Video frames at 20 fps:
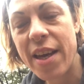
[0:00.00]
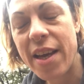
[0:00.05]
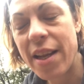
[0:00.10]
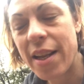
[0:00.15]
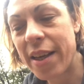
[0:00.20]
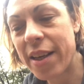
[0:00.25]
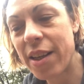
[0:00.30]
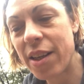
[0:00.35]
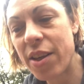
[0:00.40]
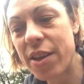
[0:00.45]

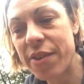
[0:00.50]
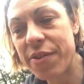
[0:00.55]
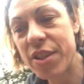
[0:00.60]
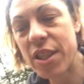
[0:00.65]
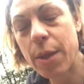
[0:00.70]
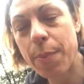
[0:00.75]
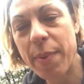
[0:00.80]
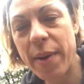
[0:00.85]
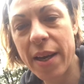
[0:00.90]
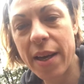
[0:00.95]
Like a lot of
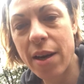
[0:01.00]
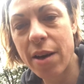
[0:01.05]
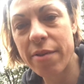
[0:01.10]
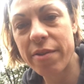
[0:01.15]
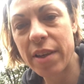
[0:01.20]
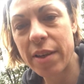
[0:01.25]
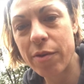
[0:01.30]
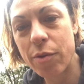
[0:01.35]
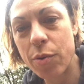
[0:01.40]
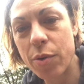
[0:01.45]
shipping of
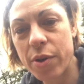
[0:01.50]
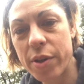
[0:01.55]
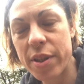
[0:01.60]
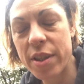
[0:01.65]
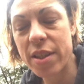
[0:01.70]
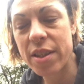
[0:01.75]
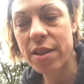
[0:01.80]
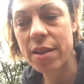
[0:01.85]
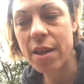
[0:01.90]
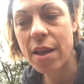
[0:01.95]

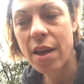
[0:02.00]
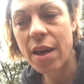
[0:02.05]
liverworts,